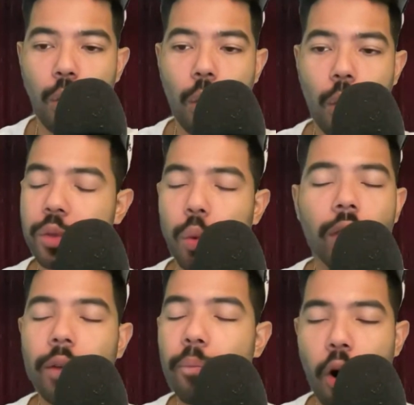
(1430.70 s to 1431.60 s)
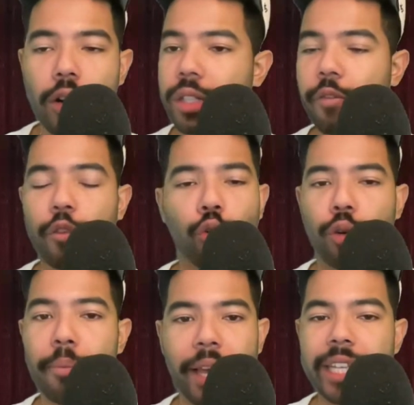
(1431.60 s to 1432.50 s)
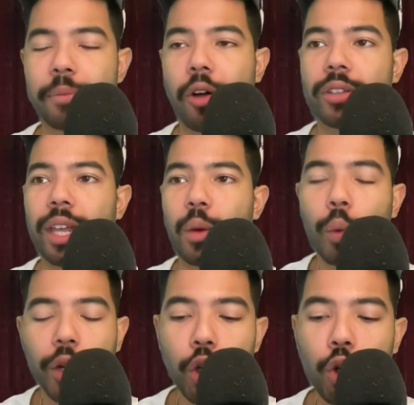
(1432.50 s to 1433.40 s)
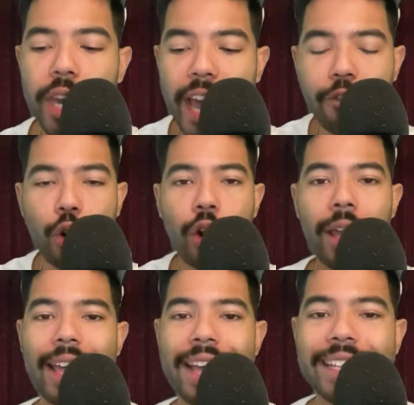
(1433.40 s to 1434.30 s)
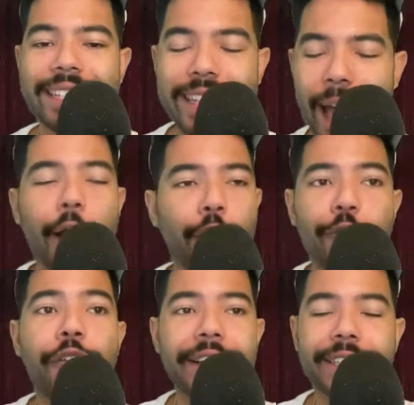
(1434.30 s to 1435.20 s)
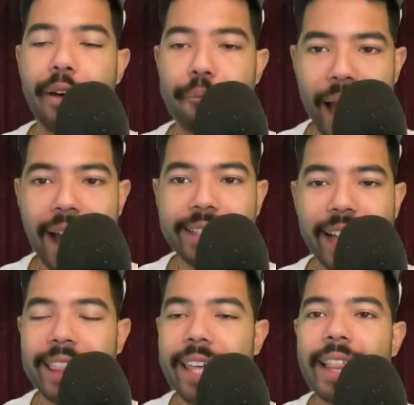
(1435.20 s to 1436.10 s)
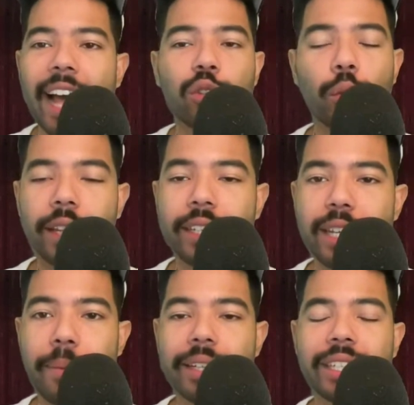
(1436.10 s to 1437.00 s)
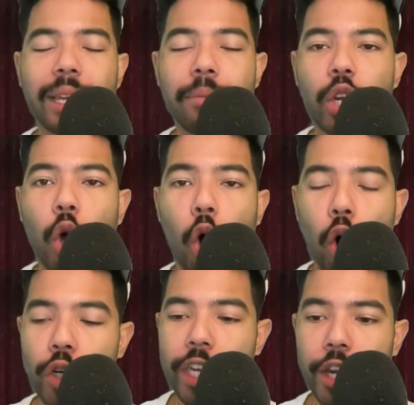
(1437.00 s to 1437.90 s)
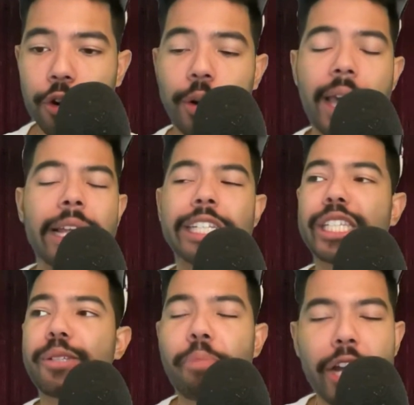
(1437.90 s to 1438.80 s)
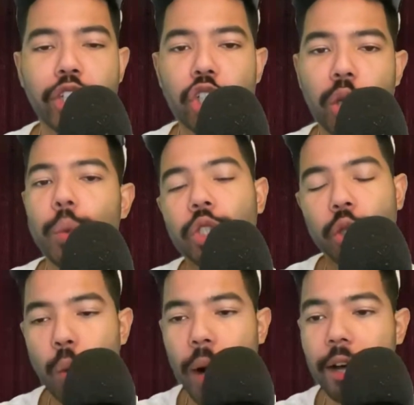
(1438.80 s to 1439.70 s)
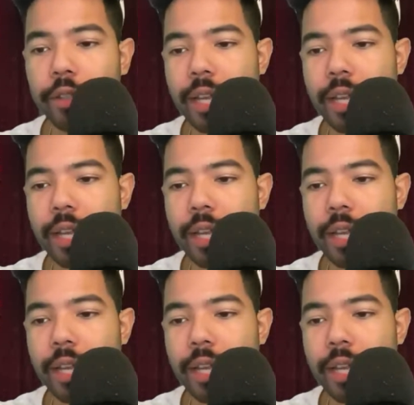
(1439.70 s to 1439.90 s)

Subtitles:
it's one of the marks of a great baseball team. When you never sacrifice at bats, I think that's what this D-backs team did all year, especially with two outs.